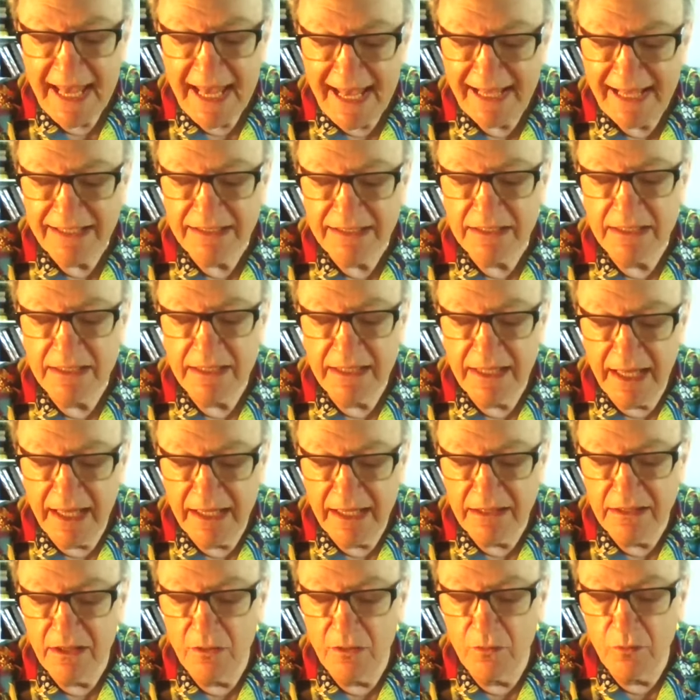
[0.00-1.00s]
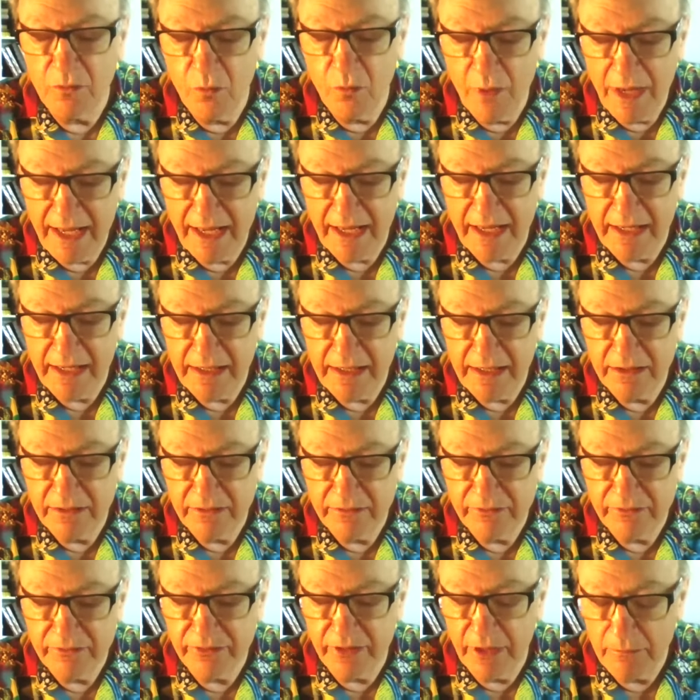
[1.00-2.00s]
can't get away
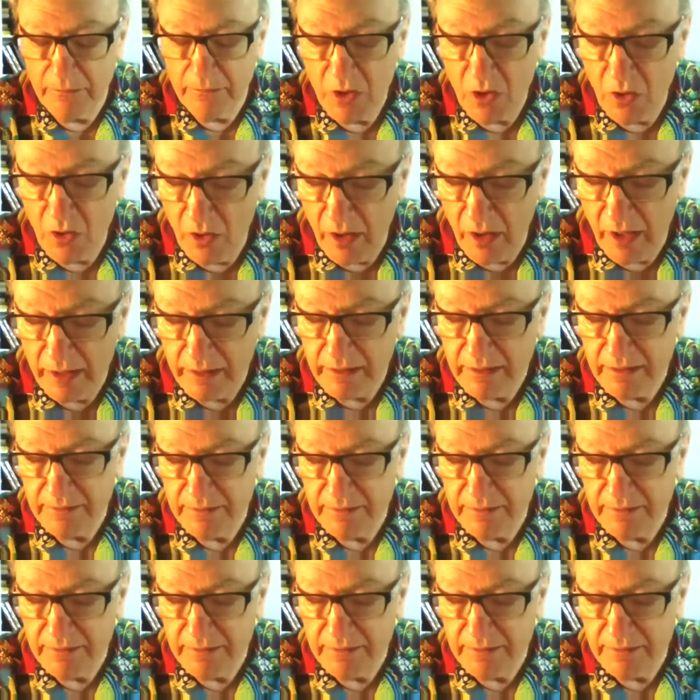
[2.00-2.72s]
from God.